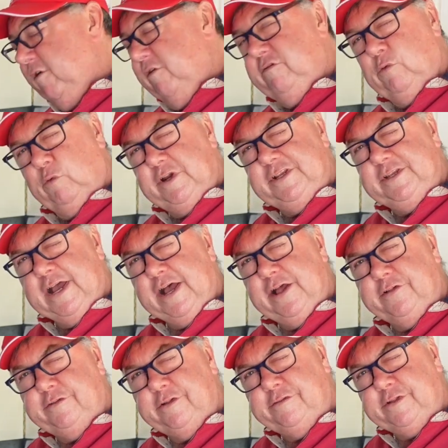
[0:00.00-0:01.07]
So what it
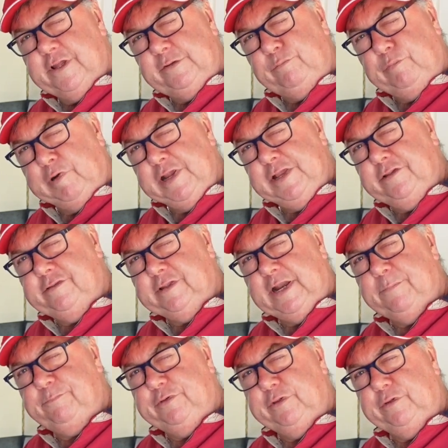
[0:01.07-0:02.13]
does is it brings it
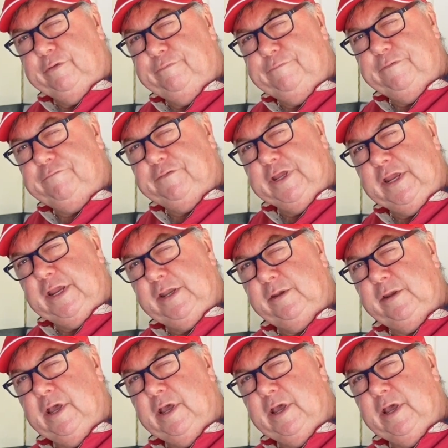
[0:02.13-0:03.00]
up to 15